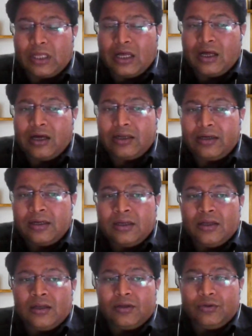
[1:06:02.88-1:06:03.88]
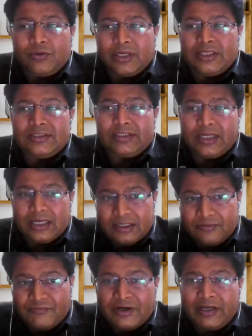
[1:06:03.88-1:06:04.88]
are you can say
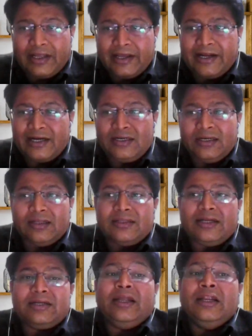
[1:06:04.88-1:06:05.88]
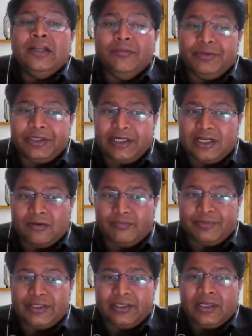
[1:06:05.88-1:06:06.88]
under one head that the limited
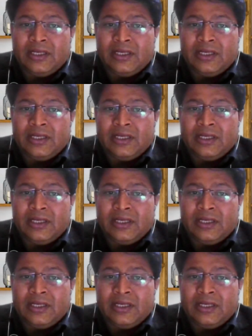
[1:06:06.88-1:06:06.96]
company